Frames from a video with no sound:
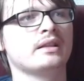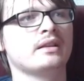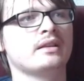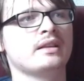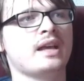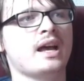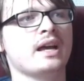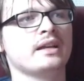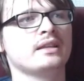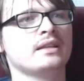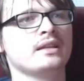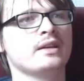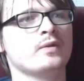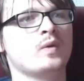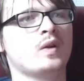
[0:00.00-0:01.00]
higher
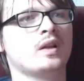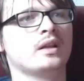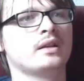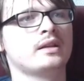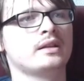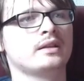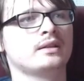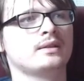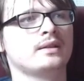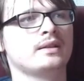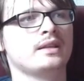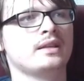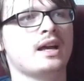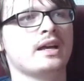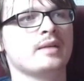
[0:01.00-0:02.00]
tier one,
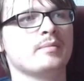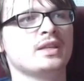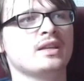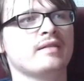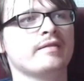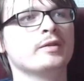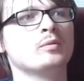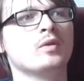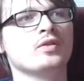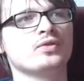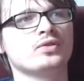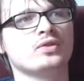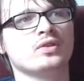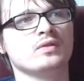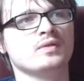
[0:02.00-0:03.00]
the higher material
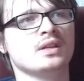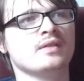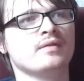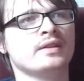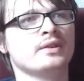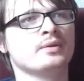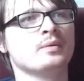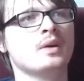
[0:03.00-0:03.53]
ones do give you